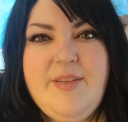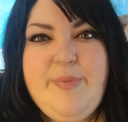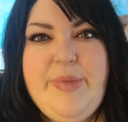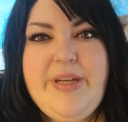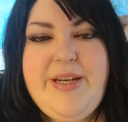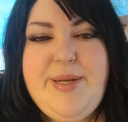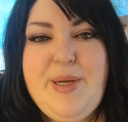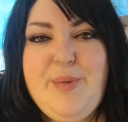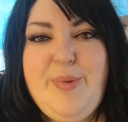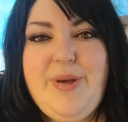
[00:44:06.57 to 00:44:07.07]

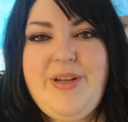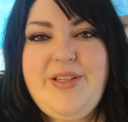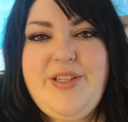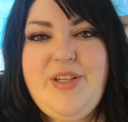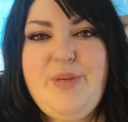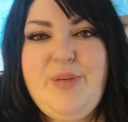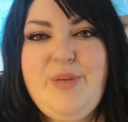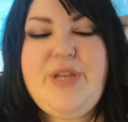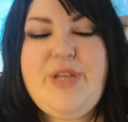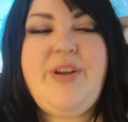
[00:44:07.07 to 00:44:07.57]
Been here,
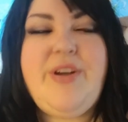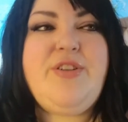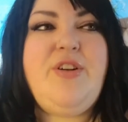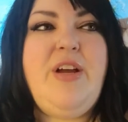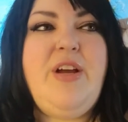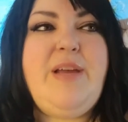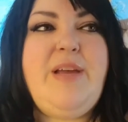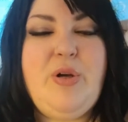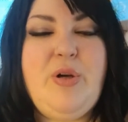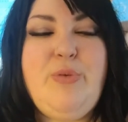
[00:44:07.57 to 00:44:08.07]
Pondu, but you guys are
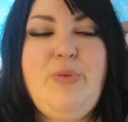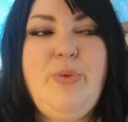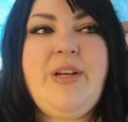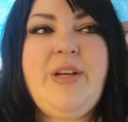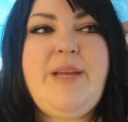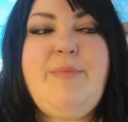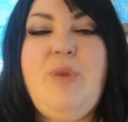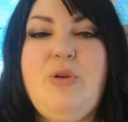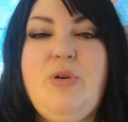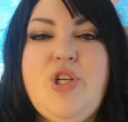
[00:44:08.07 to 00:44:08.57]
not, you
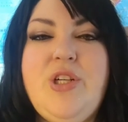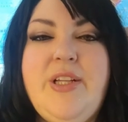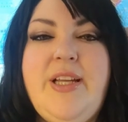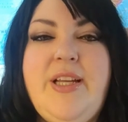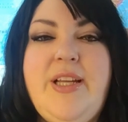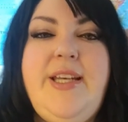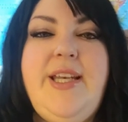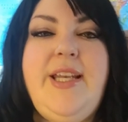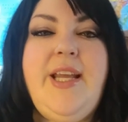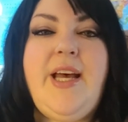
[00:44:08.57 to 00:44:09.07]
weren't emotionally,
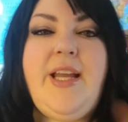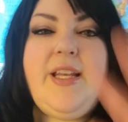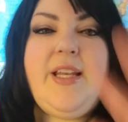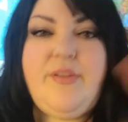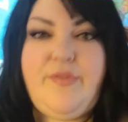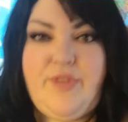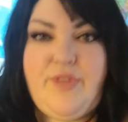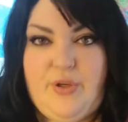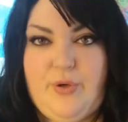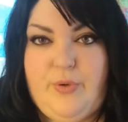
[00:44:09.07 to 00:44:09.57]
none
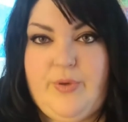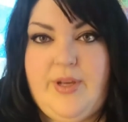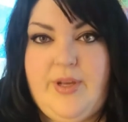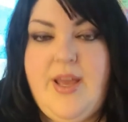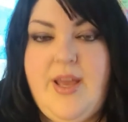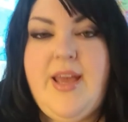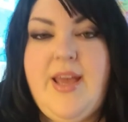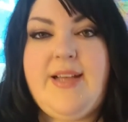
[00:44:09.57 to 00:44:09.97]
of you,